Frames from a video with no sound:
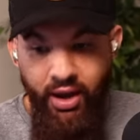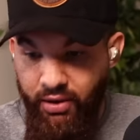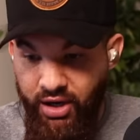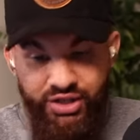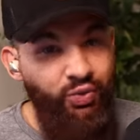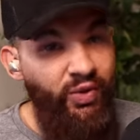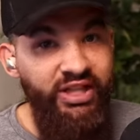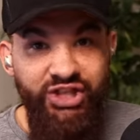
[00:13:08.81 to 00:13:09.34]

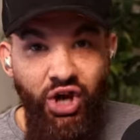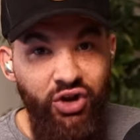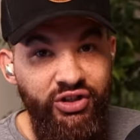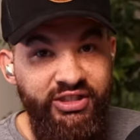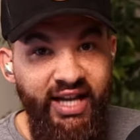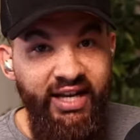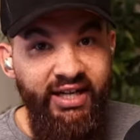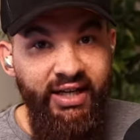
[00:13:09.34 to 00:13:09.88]
Because when it's all
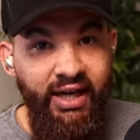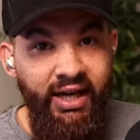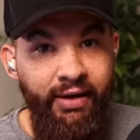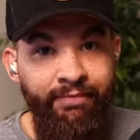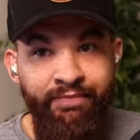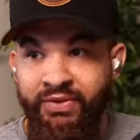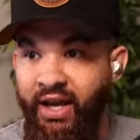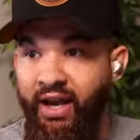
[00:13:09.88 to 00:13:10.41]
said and
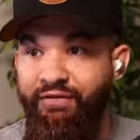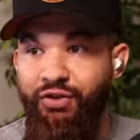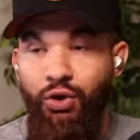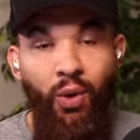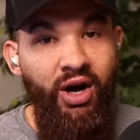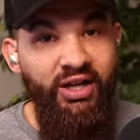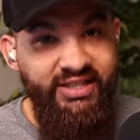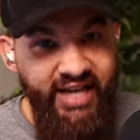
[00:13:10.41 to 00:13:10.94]
done, if you
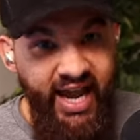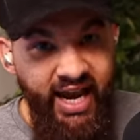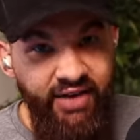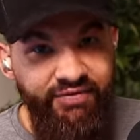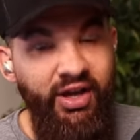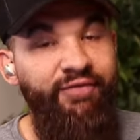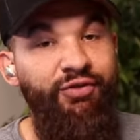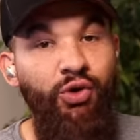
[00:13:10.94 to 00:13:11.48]
aren't
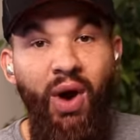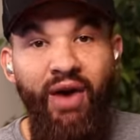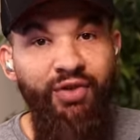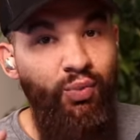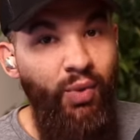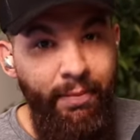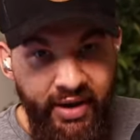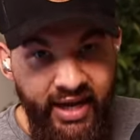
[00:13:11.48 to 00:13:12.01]
saved, if you
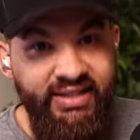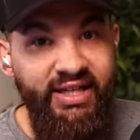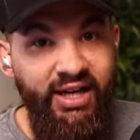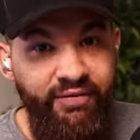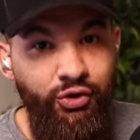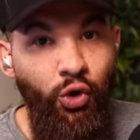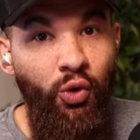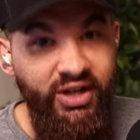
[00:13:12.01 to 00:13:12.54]
haven't repented
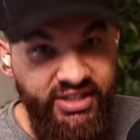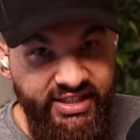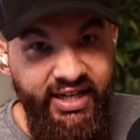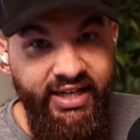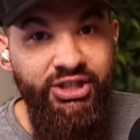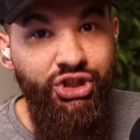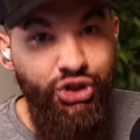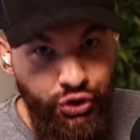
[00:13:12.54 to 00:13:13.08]
of your
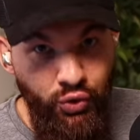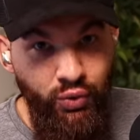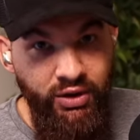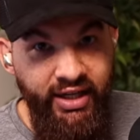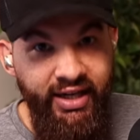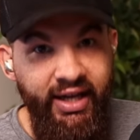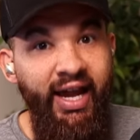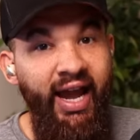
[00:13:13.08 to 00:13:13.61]
sins
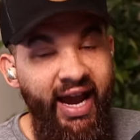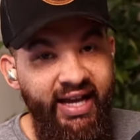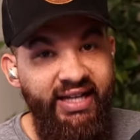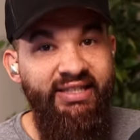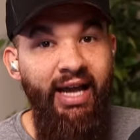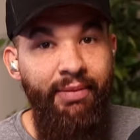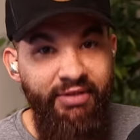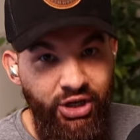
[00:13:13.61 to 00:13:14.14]
truly and
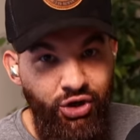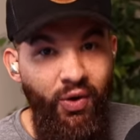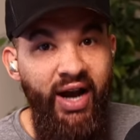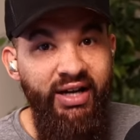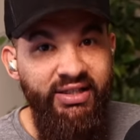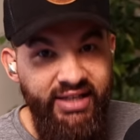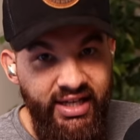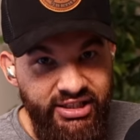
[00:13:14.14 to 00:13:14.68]
accepted
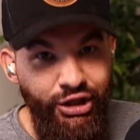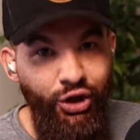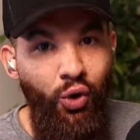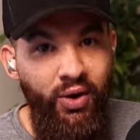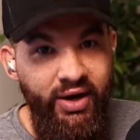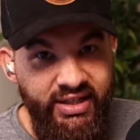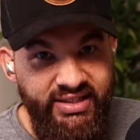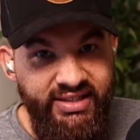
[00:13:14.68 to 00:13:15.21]
Christ as
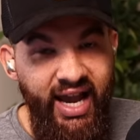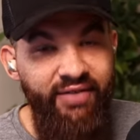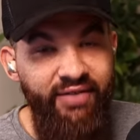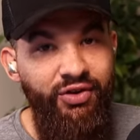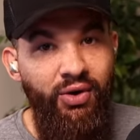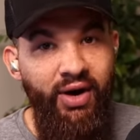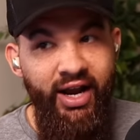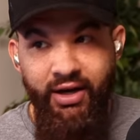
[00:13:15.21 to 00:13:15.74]
Lord and
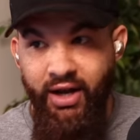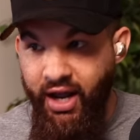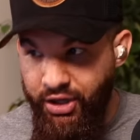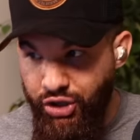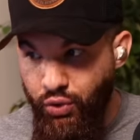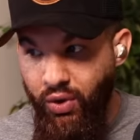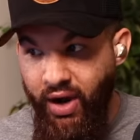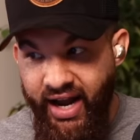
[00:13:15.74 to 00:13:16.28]
Savior, and
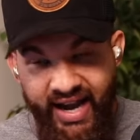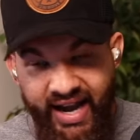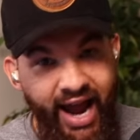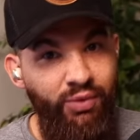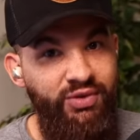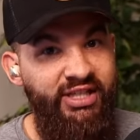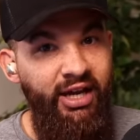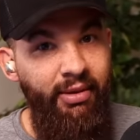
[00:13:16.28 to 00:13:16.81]
you
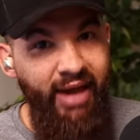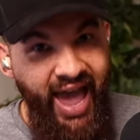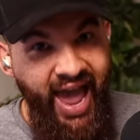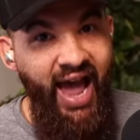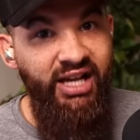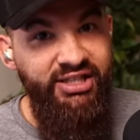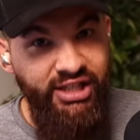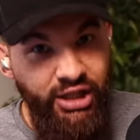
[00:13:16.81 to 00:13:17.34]
announce him
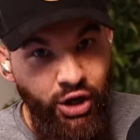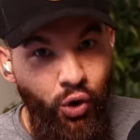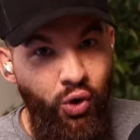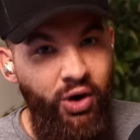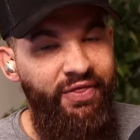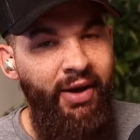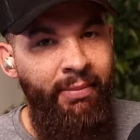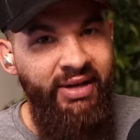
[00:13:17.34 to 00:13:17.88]
as
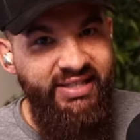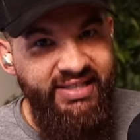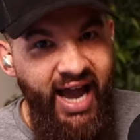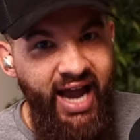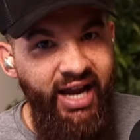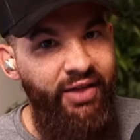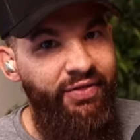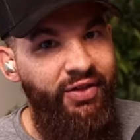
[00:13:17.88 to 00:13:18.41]
Lord, the
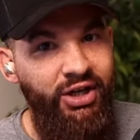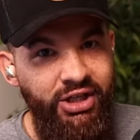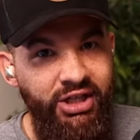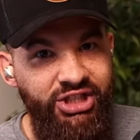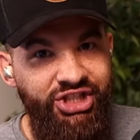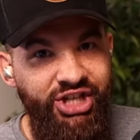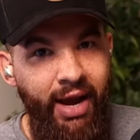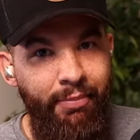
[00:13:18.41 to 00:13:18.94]
Messiah, the
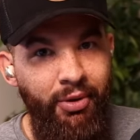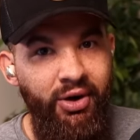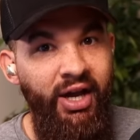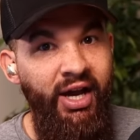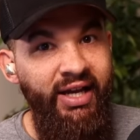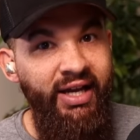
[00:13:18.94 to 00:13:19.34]
Good Shepherd,